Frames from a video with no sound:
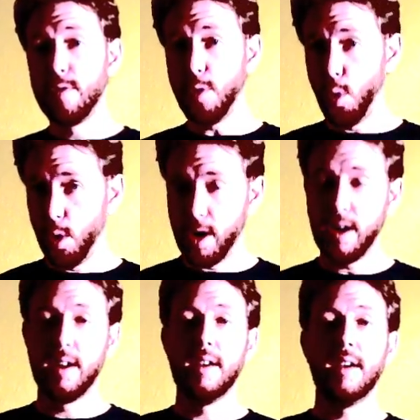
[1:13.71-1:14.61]

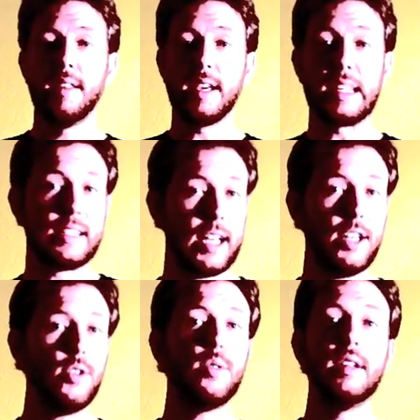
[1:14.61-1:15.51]
for the
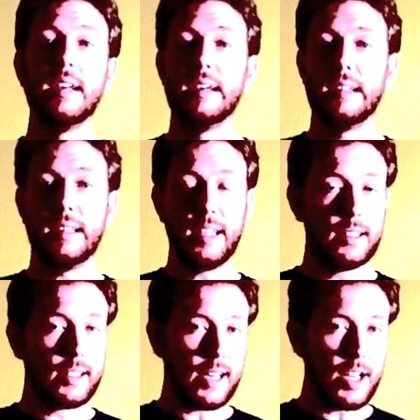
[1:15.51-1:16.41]
continued
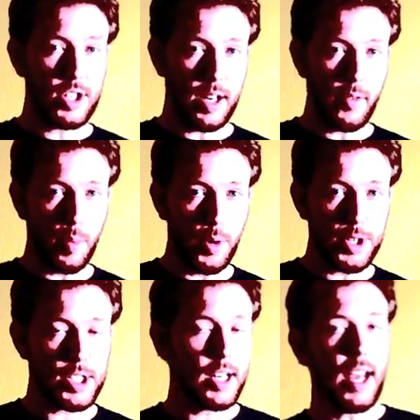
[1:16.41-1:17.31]
legalization of
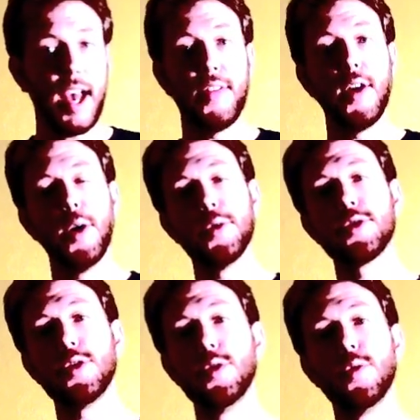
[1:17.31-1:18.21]
abortion and
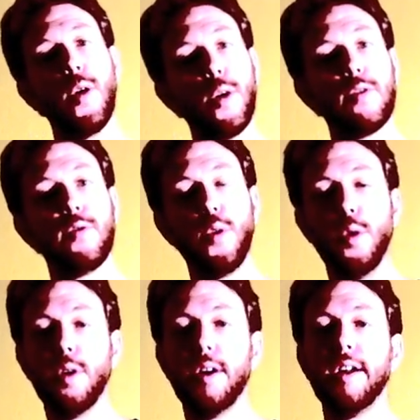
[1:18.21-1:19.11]
those who are
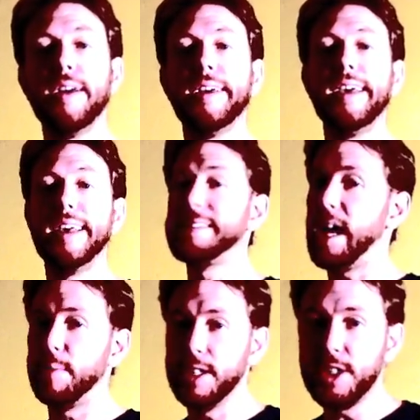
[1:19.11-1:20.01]
for its
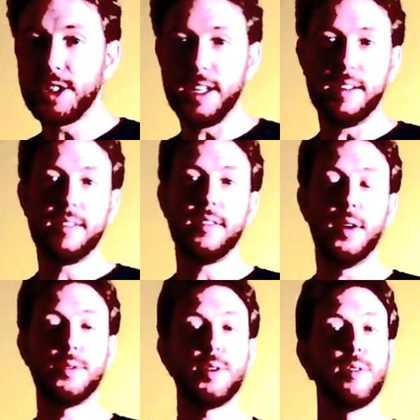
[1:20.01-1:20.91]
abolition,
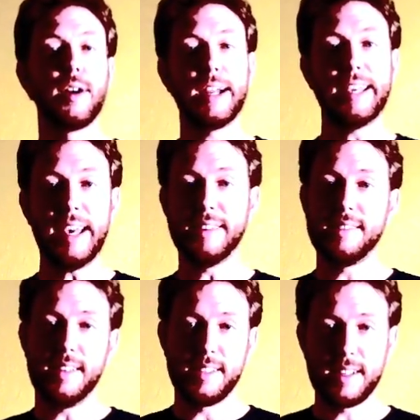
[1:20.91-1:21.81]
those who are
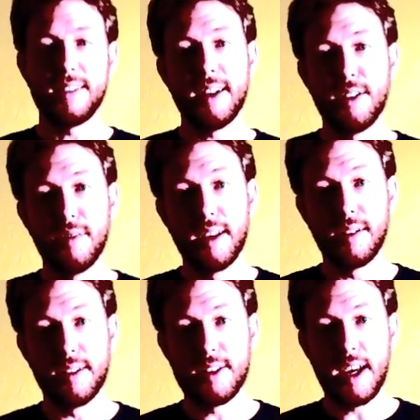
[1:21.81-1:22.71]
against its continued
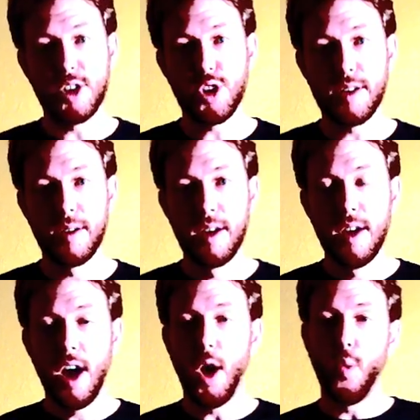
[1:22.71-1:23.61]
legalization.
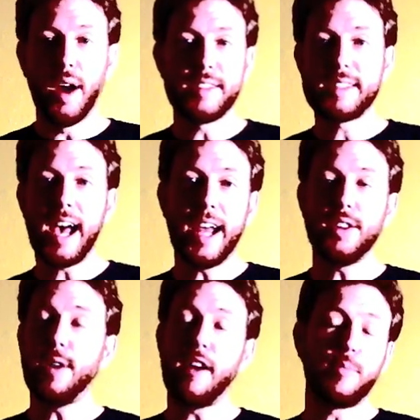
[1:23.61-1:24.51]
On one side,
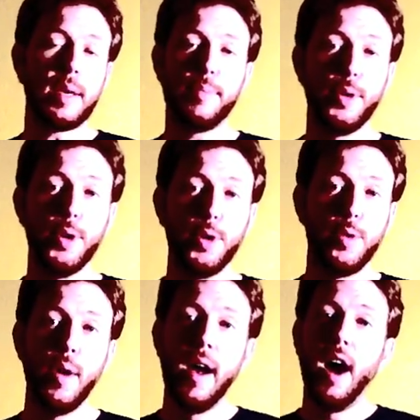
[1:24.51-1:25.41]
you have people
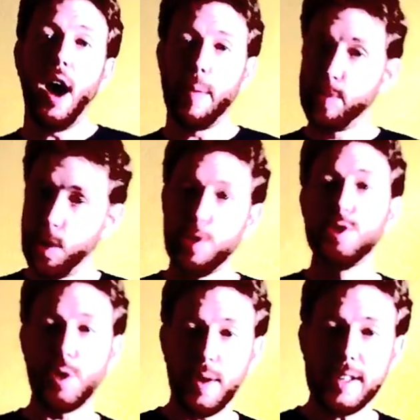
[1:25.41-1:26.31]
who are
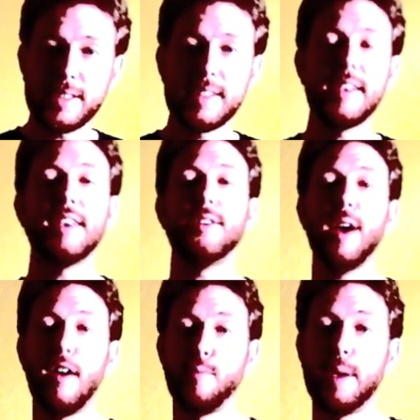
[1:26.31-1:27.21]
pro-choice. You
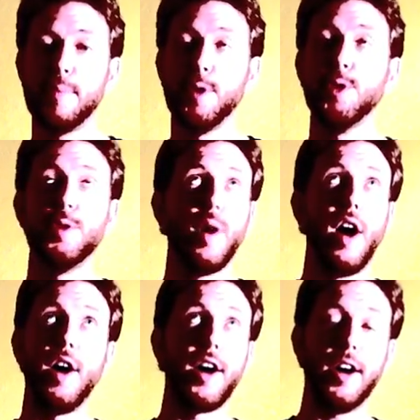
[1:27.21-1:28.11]
have people who
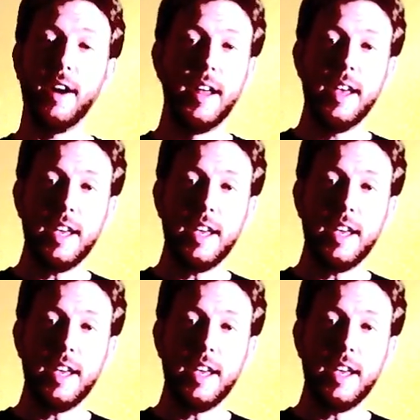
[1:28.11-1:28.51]
are,